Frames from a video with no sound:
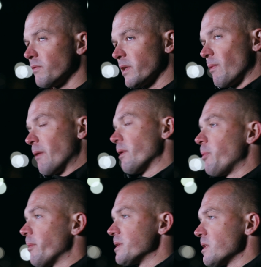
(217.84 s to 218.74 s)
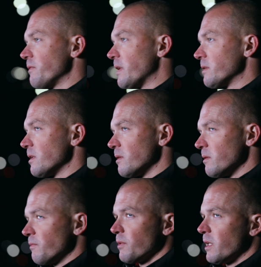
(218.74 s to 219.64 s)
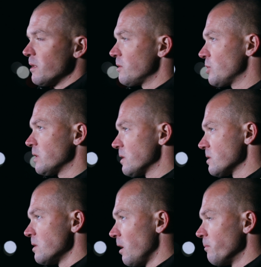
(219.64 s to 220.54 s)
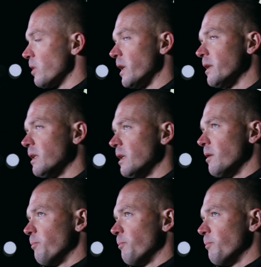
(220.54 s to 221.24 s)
stuff. Like, why would I put myself out there for that shit? That's dumb, right?